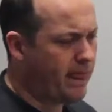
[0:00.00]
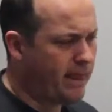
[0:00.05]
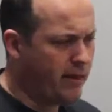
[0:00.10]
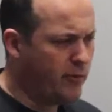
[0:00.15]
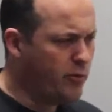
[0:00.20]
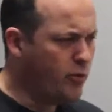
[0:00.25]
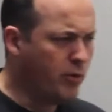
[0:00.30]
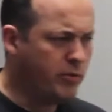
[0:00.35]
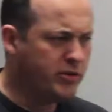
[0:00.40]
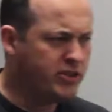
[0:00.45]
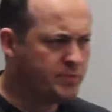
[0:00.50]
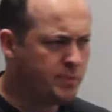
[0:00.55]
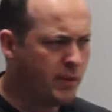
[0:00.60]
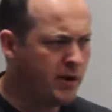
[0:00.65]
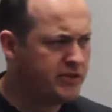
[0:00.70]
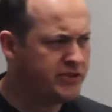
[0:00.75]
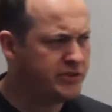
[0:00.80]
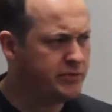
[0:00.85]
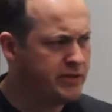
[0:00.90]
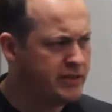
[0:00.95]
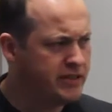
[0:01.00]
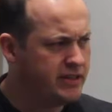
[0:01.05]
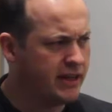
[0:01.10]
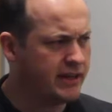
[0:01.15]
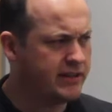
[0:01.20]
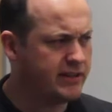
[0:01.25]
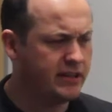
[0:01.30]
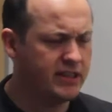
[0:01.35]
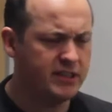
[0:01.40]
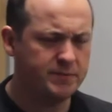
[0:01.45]
Well, we're supposed to
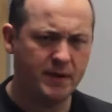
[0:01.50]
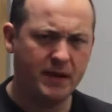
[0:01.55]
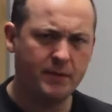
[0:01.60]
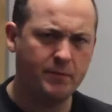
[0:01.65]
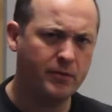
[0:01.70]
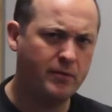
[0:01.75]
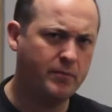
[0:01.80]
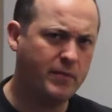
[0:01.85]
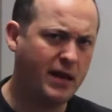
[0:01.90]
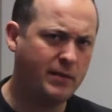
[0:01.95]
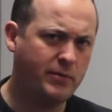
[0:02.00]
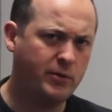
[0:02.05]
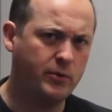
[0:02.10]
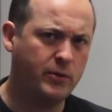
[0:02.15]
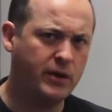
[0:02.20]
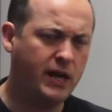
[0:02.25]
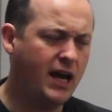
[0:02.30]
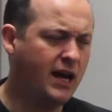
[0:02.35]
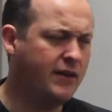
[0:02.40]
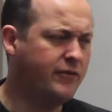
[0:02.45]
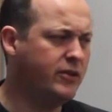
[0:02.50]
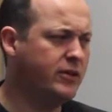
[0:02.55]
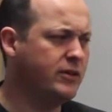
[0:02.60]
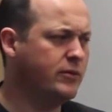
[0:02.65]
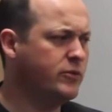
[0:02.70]
induct these people and maybe we haven't.